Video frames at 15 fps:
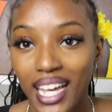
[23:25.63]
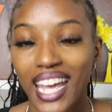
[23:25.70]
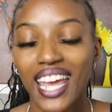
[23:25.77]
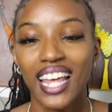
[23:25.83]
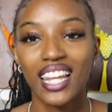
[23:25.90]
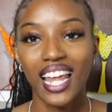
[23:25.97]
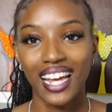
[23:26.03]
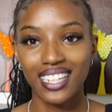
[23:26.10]

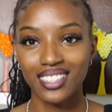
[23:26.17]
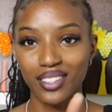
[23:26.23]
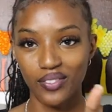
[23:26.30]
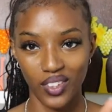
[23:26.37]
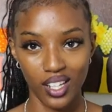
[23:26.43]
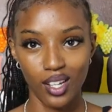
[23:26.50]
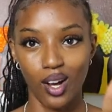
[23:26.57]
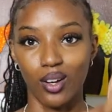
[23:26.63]
and like the
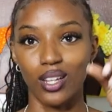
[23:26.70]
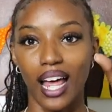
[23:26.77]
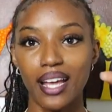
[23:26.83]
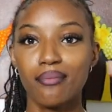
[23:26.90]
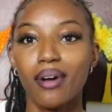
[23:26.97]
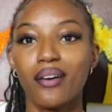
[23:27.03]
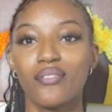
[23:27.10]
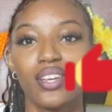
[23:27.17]
video.
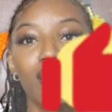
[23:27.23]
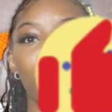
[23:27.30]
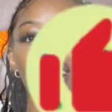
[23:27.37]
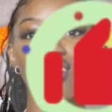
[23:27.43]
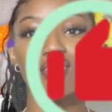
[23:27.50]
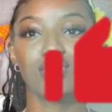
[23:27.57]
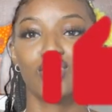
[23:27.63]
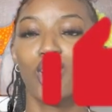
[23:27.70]
Like my
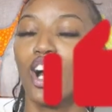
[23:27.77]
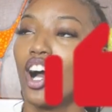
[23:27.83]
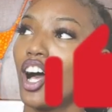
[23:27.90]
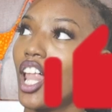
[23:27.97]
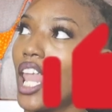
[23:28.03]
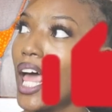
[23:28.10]
videos, y'all.